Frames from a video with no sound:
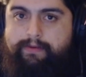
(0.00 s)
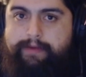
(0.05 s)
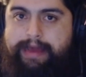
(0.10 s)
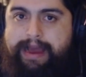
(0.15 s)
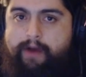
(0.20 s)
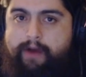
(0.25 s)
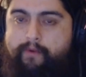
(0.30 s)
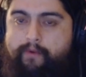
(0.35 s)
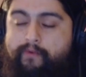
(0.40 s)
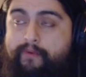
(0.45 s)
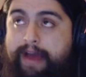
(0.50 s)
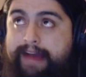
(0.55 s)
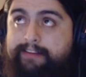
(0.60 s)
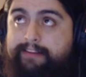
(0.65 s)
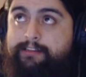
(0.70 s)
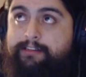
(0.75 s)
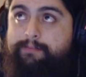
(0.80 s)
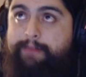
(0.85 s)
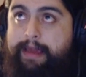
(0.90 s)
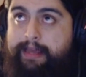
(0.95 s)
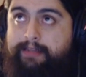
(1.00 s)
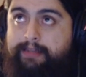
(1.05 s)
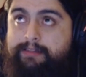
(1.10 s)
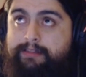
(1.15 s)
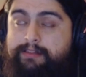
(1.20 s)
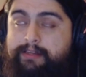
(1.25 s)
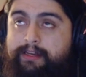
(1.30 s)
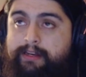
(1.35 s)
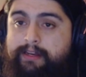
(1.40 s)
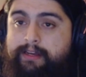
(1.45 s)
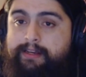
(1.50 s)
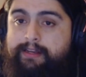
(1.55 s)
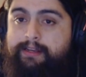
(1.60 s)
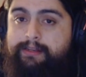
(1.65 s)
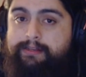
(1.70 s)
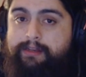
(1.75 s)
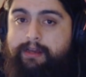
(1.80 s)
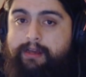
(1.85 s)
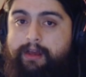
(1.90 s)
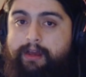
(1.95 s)
How fast paced it
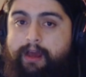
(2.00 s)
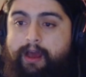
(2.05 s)
is,